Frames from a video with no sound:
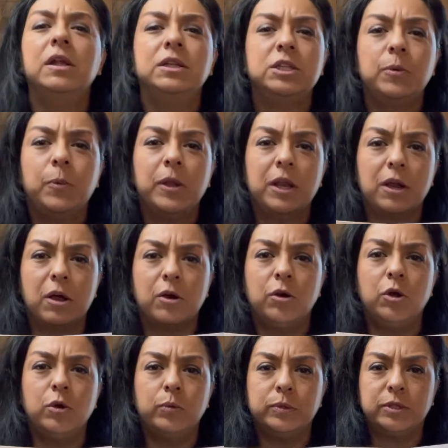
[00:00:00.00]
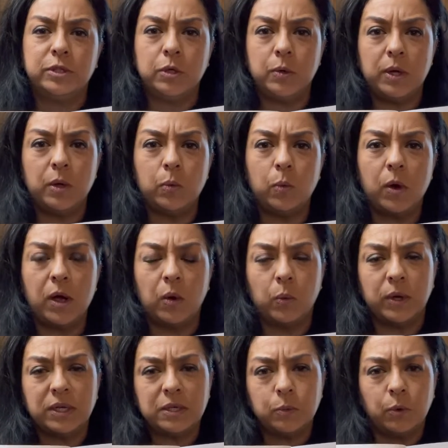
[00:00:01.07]
depending on who was doing what
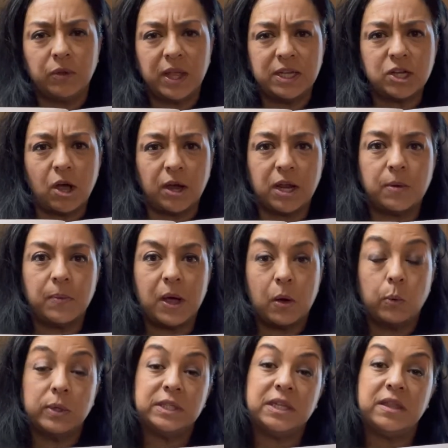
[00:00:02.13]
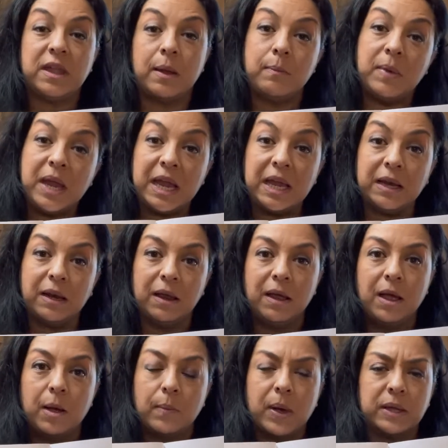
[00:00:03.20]
were they talking about, what did they mean
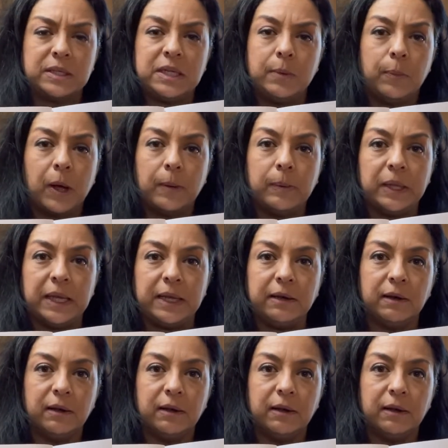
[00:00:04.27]
about debubbling.